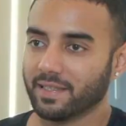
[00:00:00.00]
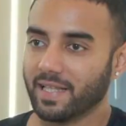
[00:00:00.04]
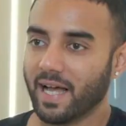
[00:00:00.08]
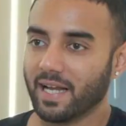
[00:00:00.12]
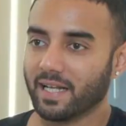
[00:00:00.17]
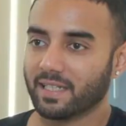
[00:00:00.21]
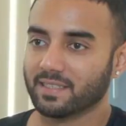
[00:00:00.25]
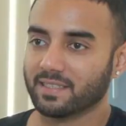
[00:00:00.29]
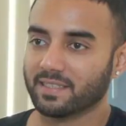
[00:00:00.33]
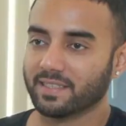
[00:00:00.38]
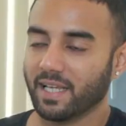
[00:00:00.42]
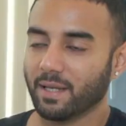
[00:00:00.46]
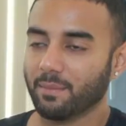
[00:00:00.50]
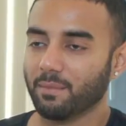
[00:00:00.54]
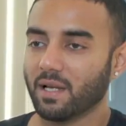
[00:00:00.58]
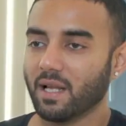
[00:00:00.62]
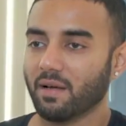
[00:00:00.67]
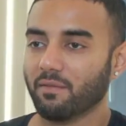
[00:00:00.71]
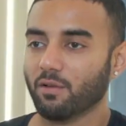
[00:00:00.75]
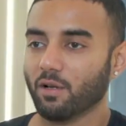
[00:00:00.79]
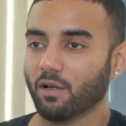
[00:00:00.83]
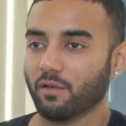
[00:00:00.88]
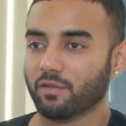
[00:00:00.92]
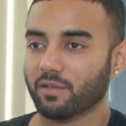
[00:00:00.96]
that same
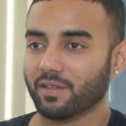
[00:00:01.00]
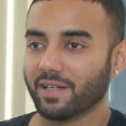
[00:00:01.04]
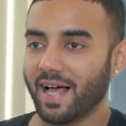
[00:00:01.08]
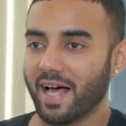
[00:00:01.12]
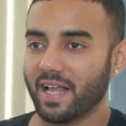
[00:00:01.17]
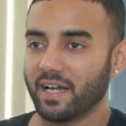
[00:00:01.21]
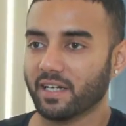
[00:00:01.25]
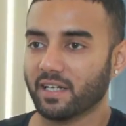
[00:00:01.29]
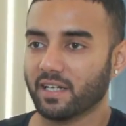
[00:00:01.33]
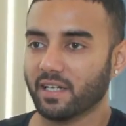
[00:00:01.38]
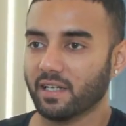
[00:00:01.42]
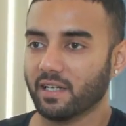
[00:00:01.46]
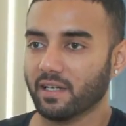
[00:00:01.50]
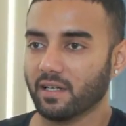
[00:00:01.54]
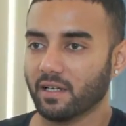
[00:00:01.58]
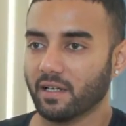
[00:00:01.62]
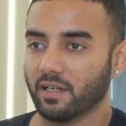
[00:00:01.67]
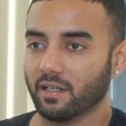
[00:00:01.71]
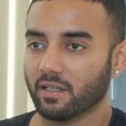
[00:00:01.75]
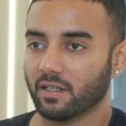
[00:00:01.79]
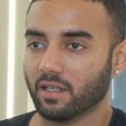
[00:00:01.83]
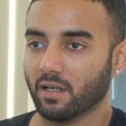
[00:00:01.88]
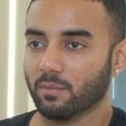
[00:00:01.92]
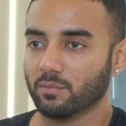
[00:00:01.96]
level of clarity
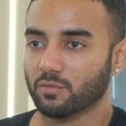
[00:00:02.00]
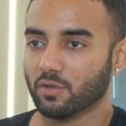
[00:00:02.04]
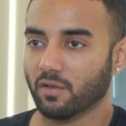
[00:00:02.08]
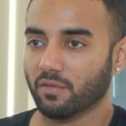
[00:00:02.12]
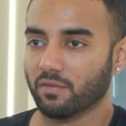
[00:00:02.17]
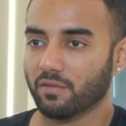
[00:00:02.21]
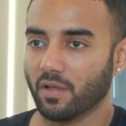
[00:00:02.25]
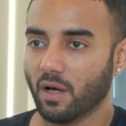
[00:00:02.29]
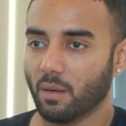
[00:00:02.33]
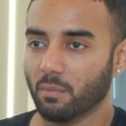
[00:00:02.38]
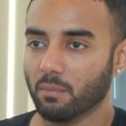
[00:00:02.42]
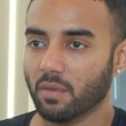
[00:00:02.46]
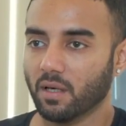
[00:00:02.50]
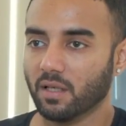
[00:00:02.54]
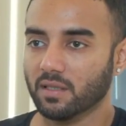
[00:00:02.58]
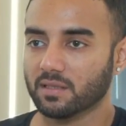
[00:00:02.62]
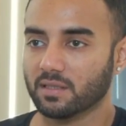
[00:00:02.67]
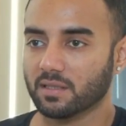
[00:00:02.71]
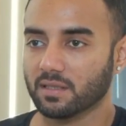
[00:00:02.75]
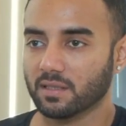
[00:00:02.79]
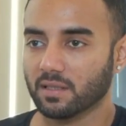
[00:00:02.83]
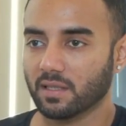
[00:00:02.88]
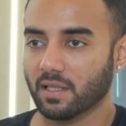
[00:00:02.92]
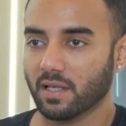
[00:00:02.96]
in terms of
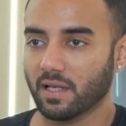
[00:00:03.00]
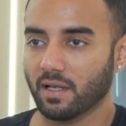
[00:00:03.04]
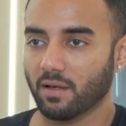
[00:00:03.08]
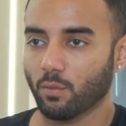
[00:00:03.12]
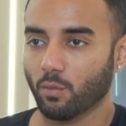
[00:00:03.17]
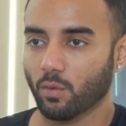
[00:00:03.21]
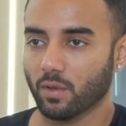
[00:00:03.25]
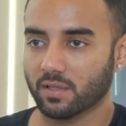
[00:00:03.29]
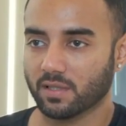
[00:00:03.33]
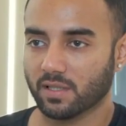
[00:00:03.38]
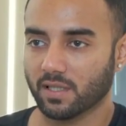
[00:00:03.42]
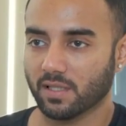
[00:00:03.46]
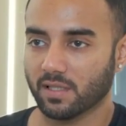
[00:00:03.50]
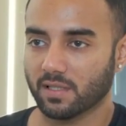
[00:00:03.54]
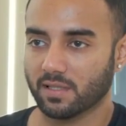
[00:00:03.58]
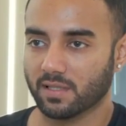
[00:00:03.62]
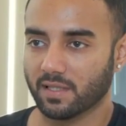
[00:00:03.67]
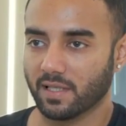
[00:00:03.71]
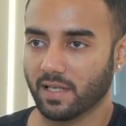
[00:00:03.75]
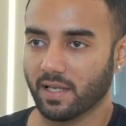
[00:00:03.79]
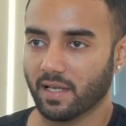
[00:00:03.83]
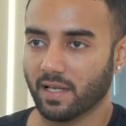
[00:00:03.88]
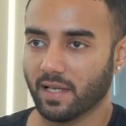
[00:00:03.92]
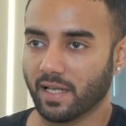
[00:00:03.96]
numbers
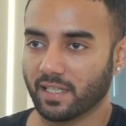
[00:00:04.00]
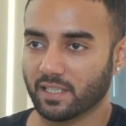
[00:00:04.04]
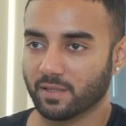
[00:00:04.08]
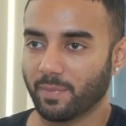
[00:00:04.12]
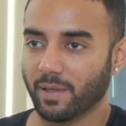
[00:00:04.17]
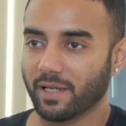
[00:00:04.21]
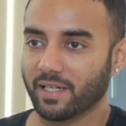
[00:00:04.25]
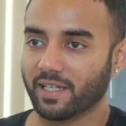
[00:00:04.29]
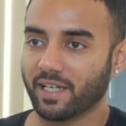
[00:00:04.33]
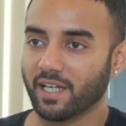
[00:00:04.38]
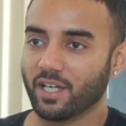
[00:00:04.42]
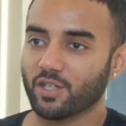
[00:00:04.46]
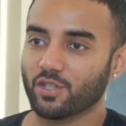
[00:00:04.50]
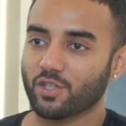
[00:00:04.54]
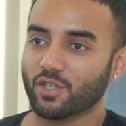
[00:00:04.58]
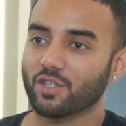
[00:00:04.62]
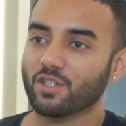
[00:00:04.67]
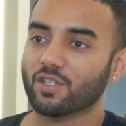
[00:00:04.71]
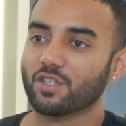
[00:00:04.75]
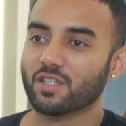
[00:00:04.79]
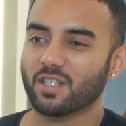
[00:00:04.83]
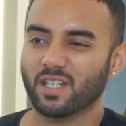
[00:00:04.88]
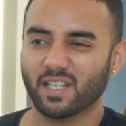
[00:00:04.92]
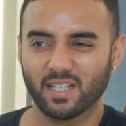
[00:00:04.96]
versus
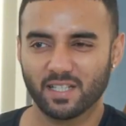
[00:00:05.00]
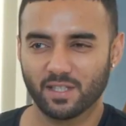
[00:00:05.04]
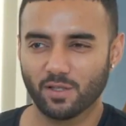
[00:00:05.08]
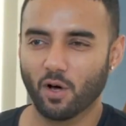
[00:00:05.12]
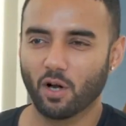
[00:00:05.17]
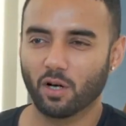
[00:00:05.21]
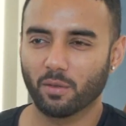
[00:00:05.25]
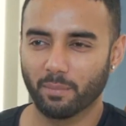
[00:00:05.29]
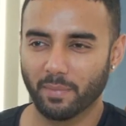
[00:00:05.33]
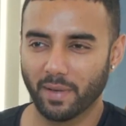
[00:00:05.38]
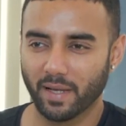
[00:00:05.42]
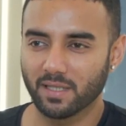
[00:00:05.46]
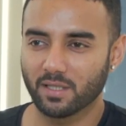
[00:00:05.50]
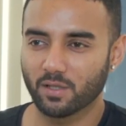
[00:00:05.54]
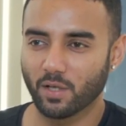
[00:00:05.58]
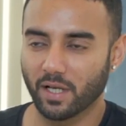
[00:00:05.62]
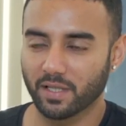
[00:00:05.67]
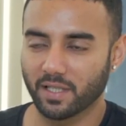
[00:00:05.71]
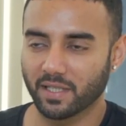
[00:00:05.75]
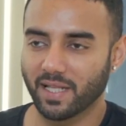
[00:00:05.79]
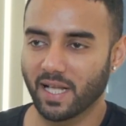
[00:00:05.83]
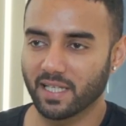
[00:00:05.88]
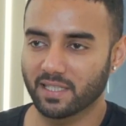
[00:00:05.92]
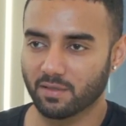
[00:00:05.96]
expectations is not met. So
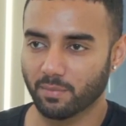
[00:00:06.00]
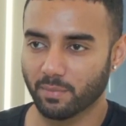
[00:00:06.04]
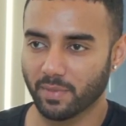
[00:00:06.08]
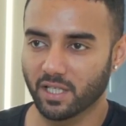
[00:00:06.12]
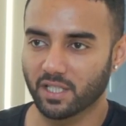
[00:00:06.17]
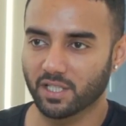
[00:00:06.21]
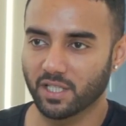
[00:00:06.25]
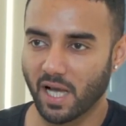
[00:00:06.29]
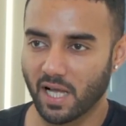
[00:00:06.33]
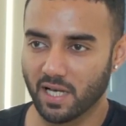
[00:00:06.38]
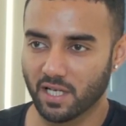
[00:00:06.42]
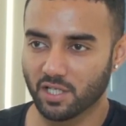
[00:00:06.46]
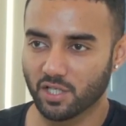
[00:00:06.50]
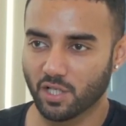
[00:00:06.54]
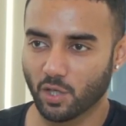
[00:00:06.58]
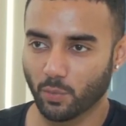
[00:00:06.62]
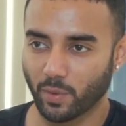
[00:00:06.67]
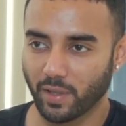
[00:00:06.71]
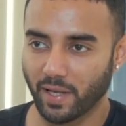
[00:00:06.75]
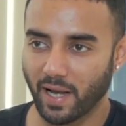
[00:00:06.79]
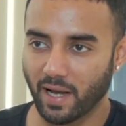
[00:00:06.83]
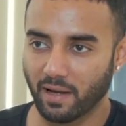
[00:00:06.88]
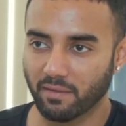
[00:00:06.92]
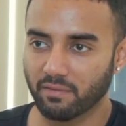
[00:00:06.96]
I think that's a big challenge that
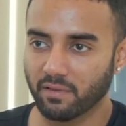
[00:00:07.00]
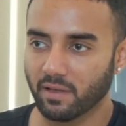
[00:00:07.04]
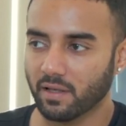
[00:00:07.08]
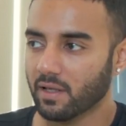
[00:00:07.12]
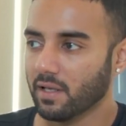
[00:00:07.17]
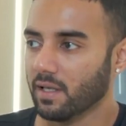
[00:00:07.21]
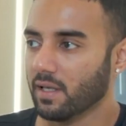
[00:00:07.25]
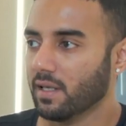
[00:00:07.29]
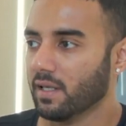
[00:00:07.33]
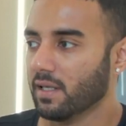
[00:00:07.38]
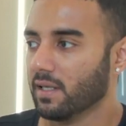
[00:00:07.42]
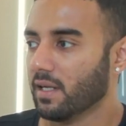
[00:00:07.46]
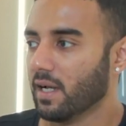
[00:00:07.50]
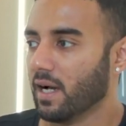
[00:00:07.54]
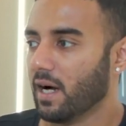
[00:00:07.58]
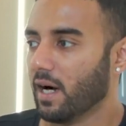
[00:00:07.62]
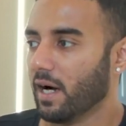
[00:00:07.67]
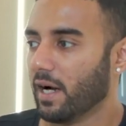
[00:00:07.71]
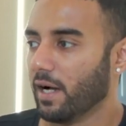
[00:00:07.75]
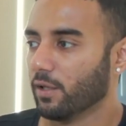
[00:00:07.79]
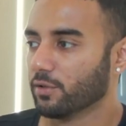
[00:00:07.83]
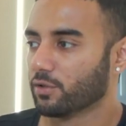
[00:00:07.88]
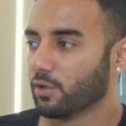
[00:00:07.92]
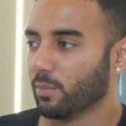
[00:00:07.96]
we have.
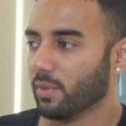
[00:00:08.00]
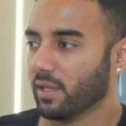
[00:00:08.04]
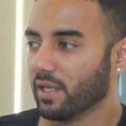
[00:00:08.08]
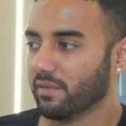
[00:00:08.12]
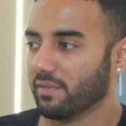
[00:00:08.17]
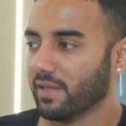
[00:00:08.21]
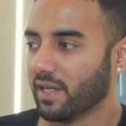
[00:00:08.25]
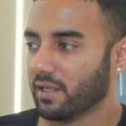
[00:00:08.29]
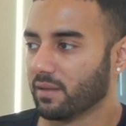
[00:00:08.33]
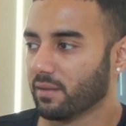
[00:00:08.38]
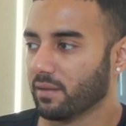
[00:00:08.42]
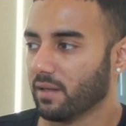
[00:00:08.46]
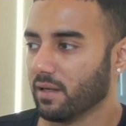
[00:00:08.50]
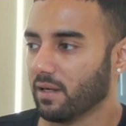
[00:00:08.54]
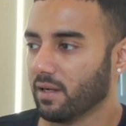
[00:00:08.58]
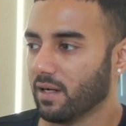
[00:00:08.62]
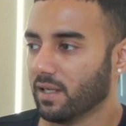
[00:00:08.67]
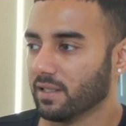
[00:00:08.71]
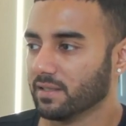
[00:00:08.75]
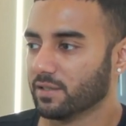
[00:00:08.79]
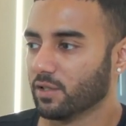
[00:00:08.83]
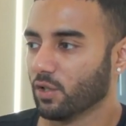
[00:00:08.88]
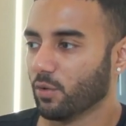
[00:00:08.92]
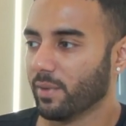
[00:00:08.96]
I also believe that,
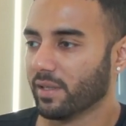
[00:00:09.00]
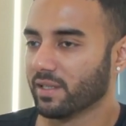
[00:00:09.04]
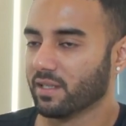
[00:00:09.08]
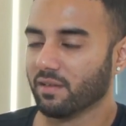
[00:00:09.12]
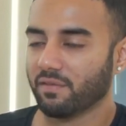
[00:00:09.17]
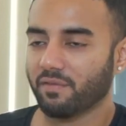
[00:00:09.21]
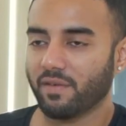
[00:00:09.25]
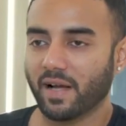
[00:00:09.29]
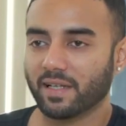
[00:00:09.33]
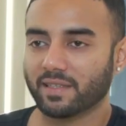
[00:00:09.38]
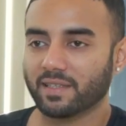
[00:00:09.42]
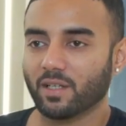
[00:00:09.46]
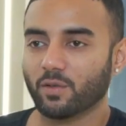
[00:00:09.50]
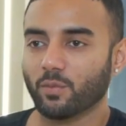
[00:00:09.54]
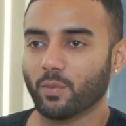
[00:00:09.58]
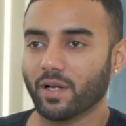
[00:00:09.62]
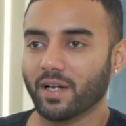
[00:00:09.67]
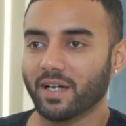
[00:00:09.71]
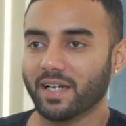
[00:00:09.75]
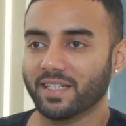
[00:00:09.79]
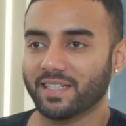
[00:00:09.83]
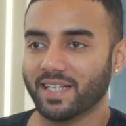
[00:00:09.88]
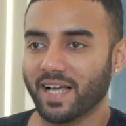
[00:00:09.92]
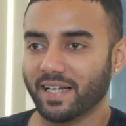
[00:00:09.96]
assuming the fact that
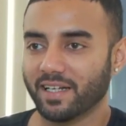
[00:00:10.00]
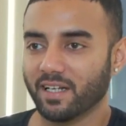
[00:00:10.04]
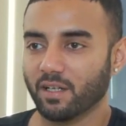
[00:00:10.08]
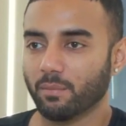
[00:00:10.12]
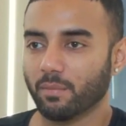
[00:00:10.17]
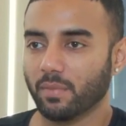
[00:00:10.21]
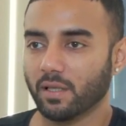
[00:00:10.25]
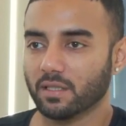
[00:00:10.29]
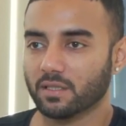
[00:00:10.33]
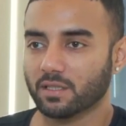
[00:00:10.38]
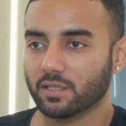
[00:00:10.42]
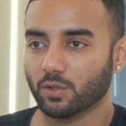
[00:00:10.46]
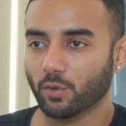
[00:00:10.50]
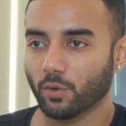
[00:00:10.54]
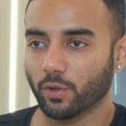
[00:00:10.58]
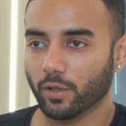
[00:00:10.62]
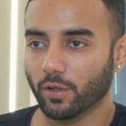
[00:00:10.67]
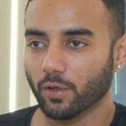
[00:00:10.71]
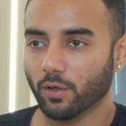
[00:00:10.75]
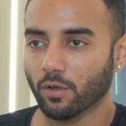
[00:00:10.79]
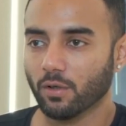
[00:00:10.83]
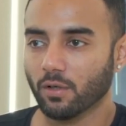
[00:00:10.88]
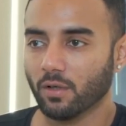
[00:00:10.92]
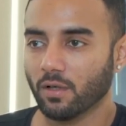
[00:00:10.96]
we're a design and build
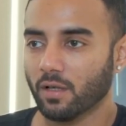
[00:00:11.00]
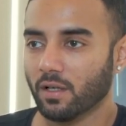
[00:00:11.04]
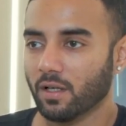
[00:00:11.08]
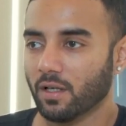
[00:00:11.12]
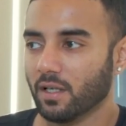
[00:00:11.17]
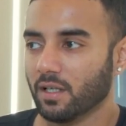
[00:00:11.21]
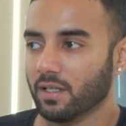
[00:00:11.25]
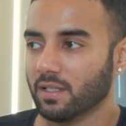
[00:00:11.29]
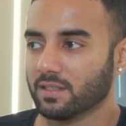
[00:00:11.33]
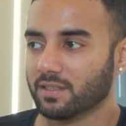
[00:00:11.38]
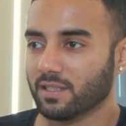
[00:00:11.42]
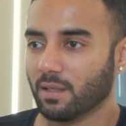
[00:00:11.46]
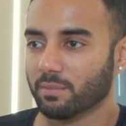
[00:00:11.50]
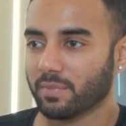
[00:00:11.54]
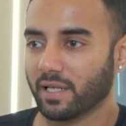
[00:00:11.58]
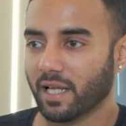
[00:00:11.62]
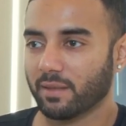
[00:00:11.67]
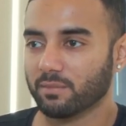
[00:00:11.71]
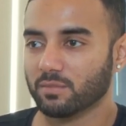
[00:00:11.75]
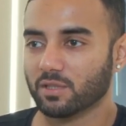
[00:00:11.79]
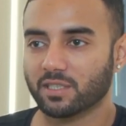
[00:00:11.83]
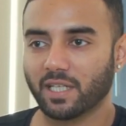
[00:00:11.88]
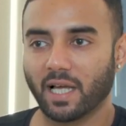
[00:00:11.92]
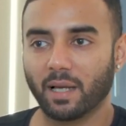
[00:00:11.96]
studio,
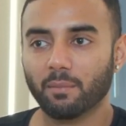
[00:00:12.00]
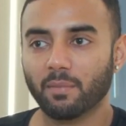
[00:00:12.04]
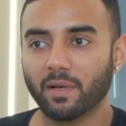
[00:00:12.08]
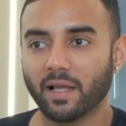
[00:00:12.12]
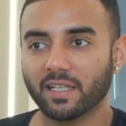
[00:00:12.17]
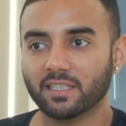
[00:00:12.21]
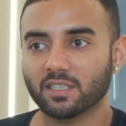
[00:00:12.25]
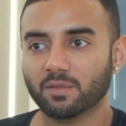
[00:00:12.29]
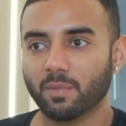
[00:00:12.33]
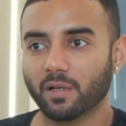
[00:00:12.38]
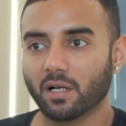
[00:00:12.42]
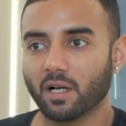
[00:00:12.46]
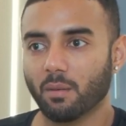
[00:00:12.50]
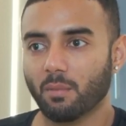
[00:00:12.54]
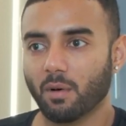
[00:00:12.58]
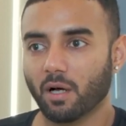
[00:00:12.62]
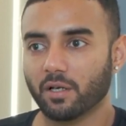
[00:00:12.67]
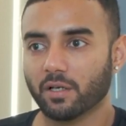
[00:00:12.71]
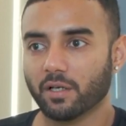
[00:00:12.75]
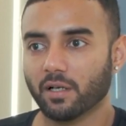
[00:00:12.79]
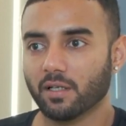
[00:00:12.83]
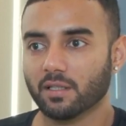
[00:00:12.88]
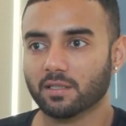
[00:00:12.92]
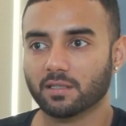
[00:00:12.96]
sometimes timelines become
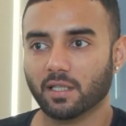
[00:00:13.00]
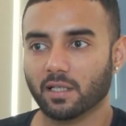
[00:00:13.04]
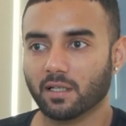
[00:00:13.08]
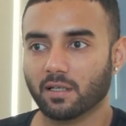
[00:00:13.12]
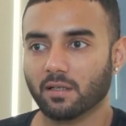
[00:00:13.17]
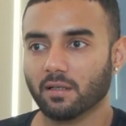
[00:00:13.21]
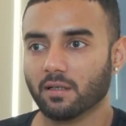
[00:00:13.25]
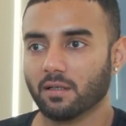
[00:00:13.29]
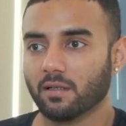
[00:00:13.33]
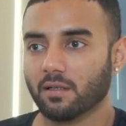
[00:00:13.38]
unrealistic.